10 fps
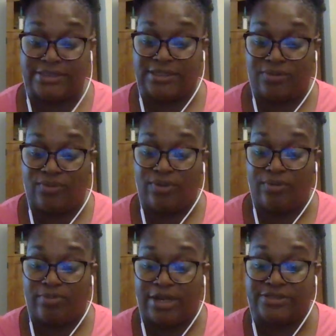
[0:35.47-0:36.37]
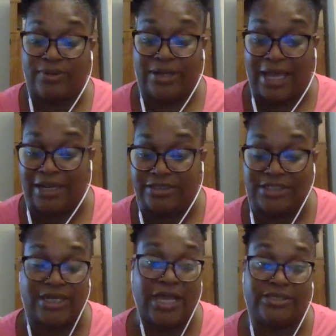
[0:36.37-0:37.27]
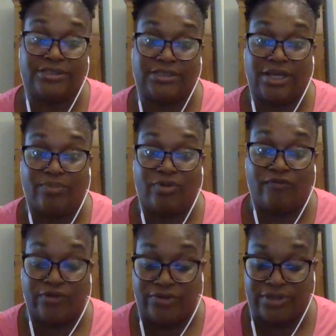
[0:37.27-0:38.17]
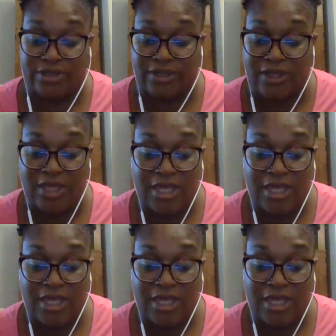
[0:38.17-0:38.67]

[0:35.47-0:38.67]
You will be blessed with knowledge and not just to help you feel good.